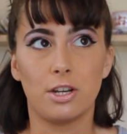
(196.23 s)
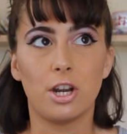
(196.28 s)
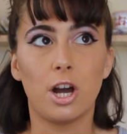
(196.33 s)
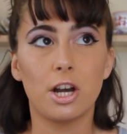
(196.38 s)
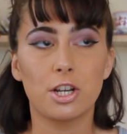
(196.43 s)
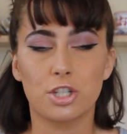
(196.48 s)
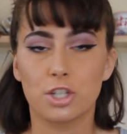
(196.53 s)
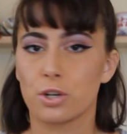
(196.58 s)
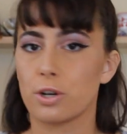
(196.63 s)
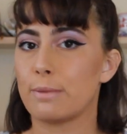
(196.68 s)

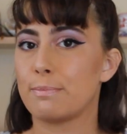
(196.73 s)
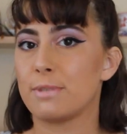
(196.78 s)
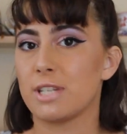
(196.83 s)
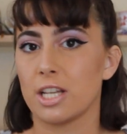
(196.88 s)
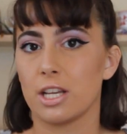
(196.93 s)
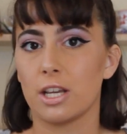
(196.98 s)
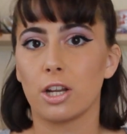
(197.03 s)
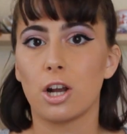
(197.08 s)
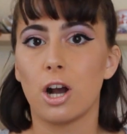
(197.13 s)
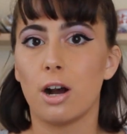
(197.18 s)
not
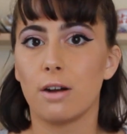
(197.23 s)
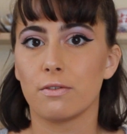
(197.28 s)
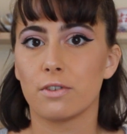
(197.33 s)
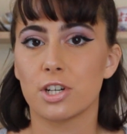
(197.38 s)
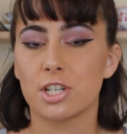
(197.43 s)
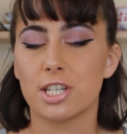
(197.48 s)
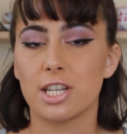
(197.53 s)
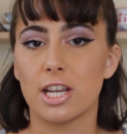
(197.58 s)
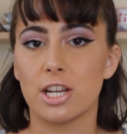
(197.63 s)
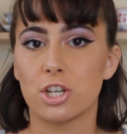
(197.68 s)
scripting and
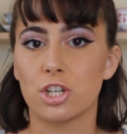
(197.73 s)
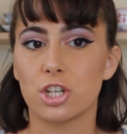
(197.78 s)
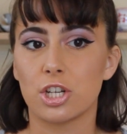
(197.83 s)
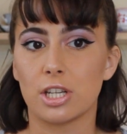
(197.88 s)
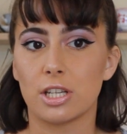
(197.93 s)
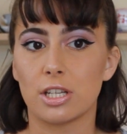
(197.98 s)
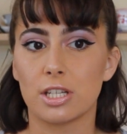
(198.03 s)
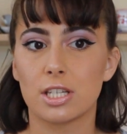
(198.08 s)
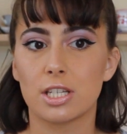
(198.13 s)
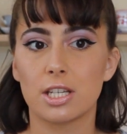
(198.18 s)

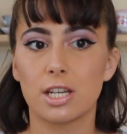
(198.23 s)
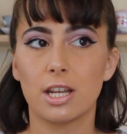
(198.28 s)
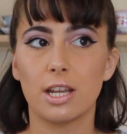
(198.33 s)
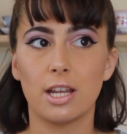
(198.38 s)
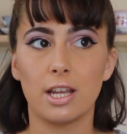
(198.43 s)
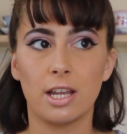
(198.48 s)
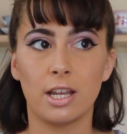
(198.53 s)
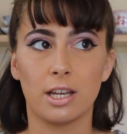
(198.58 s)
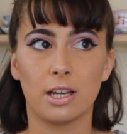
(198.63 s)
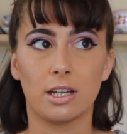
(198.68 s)
conversations
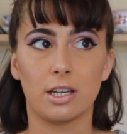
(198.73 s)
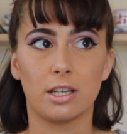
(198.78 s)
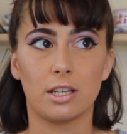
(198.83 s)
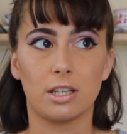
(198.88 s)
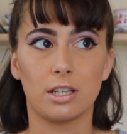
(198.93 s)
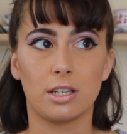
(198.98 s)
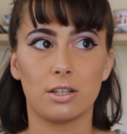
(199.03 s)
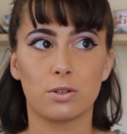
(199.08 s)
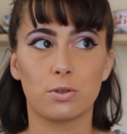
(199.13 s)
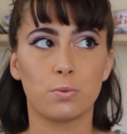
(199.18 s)

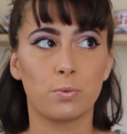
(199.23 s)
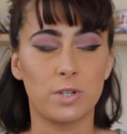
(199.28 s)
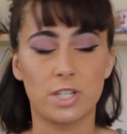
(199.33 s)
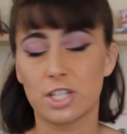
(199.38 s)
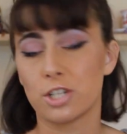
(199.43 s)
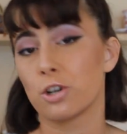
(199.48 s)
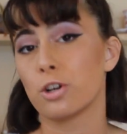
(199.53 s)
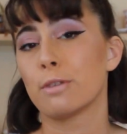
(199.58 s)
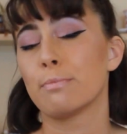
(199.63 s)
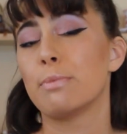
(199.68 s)
and
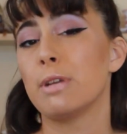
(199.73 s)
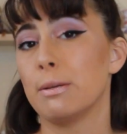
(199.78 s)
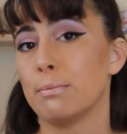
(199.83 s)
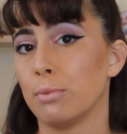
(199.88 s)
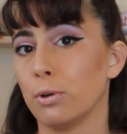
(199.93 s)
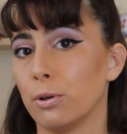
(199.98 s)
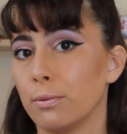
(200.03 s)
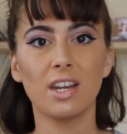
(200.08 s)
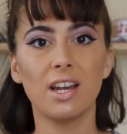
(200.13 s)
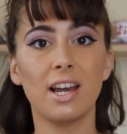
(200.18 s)
with certain
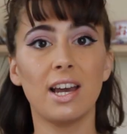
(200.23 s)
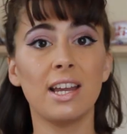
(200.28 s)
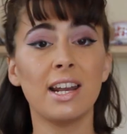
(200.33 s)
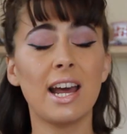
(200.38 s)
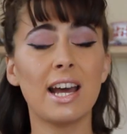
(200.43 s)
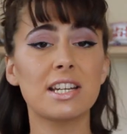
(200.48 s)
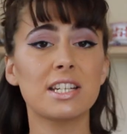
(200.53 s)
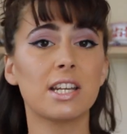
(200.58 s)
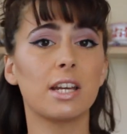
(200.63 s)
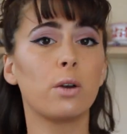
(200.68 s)
people, and
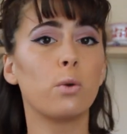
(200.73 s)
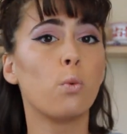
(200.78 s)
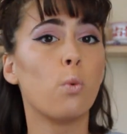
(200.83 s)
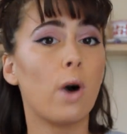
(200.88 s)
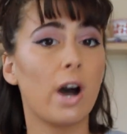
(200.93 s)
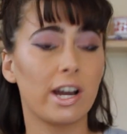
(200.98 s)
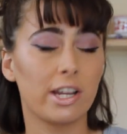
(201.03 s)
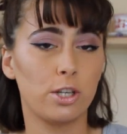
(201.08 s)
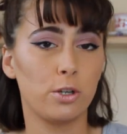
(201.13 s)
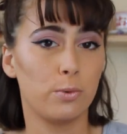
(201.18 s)
asking
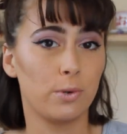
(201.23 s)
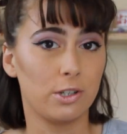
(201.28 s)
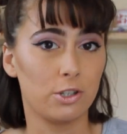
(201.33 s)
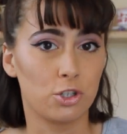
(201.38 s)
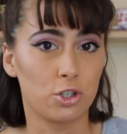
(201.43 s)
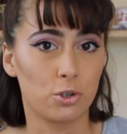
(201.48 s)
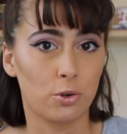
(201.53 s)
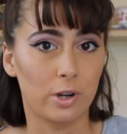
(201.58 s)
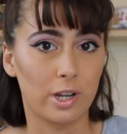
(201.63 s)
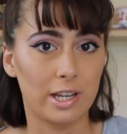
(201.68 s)
why you
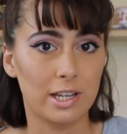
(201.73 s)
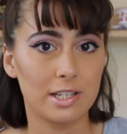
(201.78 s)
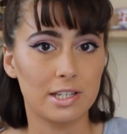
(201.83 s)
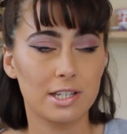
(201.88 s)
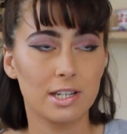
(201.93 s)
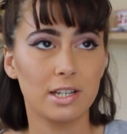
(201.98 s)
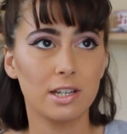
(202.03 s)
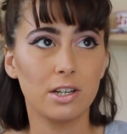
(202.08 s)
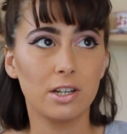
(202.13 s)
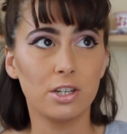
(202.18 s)
enjoy
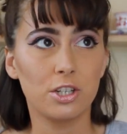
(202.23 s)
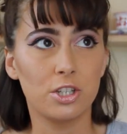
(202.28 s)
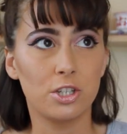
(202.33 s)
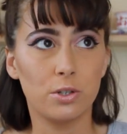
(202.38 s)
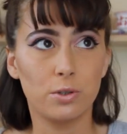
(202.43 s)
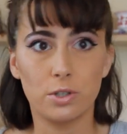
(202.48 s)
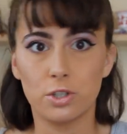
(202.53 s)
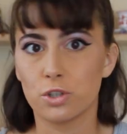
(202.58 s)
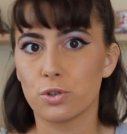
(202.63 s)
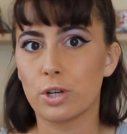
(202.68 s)
it? Do
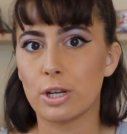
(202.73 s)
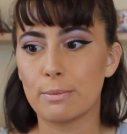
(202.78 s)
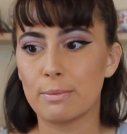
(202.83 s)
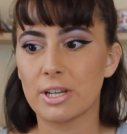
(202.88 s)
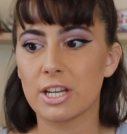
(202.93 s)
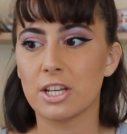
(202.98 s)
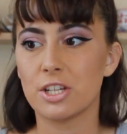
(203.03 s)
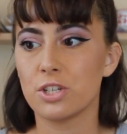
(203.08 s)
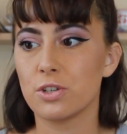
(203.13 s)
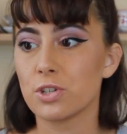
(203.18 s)
you enjoy it
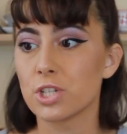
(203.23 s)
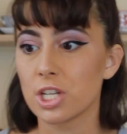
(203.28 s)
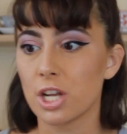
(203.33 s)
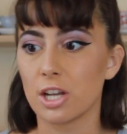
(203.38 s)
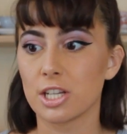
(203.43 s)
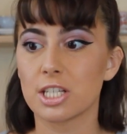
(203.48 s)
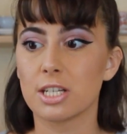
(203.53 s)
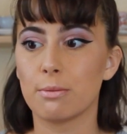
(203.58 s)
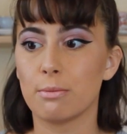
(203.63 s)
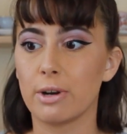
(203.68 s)
because you
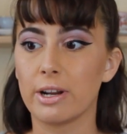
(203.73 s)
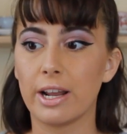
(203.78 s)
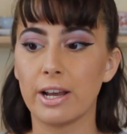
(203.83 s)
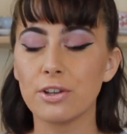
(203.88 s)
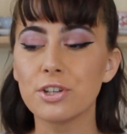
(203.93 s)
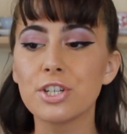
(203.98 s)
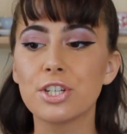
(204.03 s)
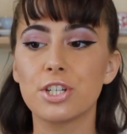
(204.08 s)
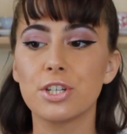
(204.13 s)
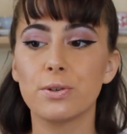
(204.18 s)
saw someone
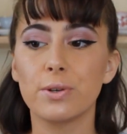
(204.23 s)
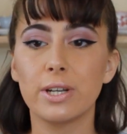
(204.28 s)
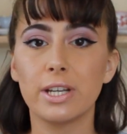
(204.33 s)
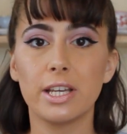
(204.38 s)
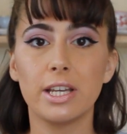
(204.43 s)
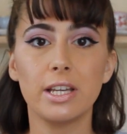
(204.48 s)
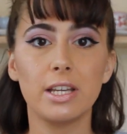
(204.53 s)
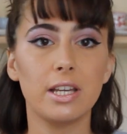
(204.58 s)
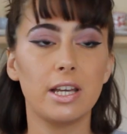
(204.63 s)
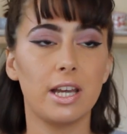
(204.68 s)
else doing
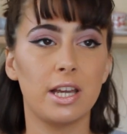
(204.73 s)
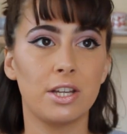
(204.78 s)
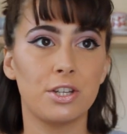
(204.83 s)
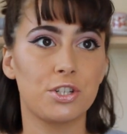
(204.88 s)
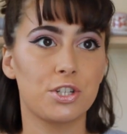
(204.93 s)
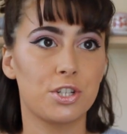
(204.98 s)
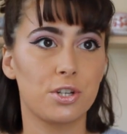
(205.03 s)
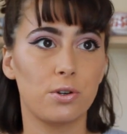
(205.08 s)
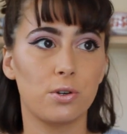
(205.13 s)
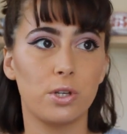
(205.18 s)
it
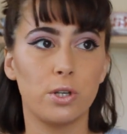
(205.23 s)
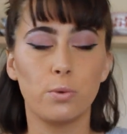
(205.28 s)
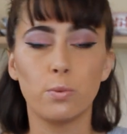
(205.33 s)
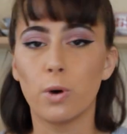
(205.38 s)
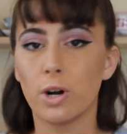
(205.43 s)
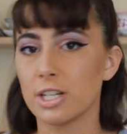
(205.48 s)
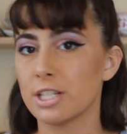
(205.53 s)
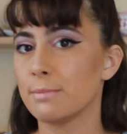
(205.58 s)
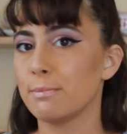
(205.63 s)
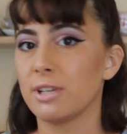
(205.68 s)
and so you
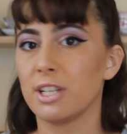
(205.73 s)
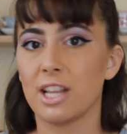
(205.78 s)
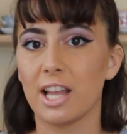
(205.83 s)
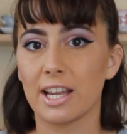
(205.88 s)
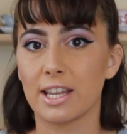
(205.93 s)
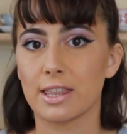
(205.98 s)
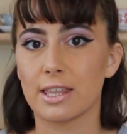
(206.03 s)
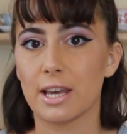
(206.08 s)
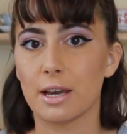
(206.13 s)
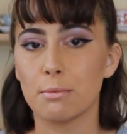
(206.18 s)
want to be
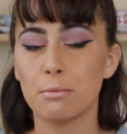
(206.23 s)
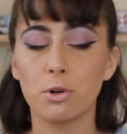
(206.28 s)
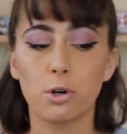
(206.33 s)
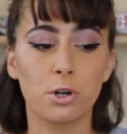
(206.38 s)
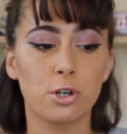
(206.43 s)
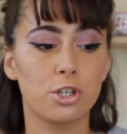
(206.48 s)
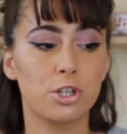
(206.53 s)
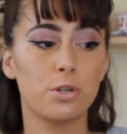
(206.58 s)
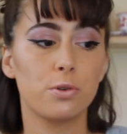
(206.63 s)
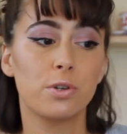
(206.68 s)
like them,
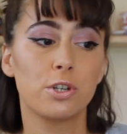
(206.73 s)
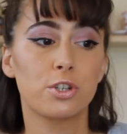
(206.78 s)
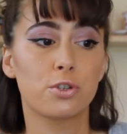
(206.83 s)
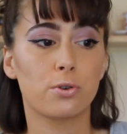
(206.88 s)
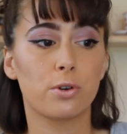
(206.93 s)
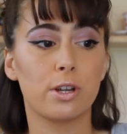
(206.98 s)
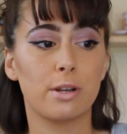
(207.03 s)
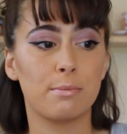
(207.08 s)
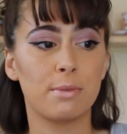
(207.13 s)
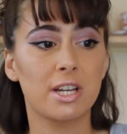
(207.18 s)
or do you
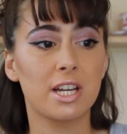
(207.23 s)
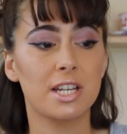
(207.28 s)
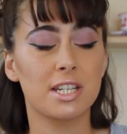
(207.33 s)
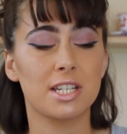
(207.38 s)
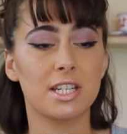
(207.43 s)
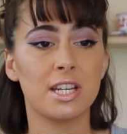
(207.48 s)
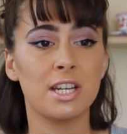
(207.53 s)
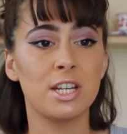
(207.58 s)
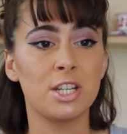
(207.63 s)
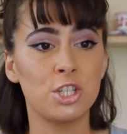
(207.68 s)
enjoy it
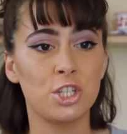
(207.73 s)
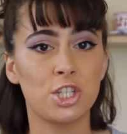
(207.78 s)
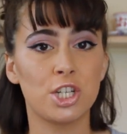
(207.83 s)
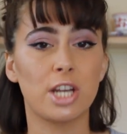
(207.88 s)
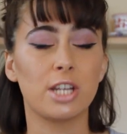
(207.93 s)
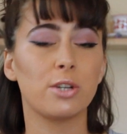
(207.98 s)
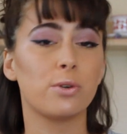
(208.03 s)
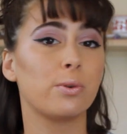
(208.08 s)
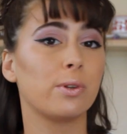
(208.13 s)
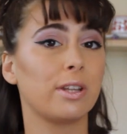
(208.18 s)
because it
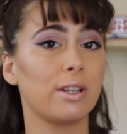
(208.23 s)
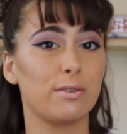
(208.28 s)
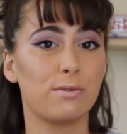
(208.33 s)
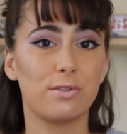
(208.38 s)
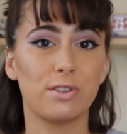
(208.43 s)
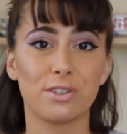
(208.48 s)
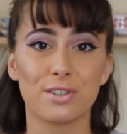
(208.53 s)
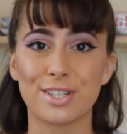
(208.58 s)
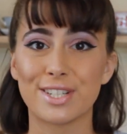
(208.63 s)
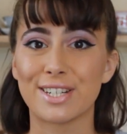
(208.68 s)
genuinely
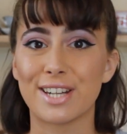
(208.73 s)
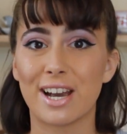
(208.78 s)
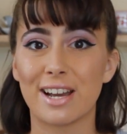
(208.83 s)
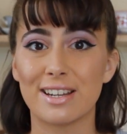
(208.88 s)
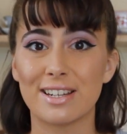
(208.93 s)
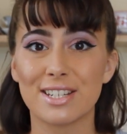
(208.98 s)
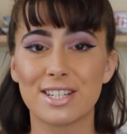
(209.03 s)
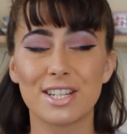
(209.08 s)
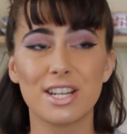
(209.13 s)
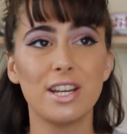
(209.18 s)
feels
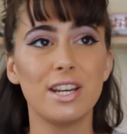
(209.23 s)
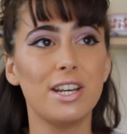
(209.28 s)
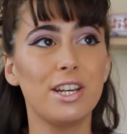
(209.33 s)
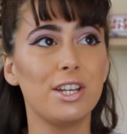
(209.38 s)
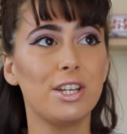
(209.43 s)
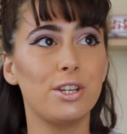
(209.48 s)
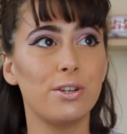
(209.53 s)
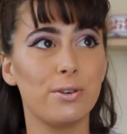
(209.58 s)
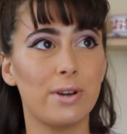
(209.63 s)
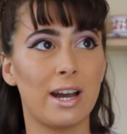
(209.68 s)
nice?
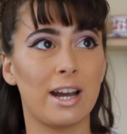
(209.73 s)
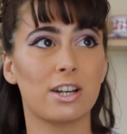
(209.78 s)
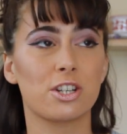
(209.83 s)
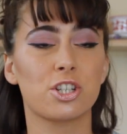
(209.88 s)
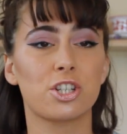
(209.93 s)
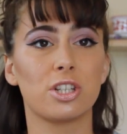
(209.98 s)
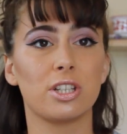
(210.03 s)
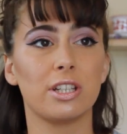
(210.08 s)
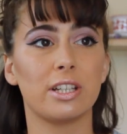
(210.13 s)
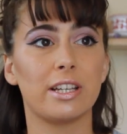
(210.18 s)
You
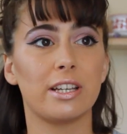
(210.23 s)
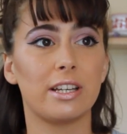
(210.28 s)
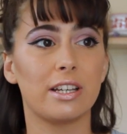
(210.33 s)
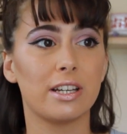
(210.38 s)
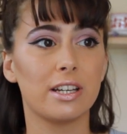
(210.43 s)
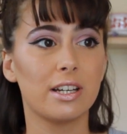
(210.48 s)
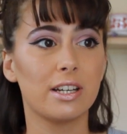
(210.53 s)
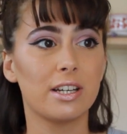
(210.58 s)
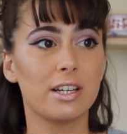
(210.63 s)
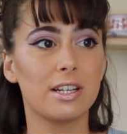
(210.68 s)

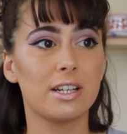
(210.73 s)
actually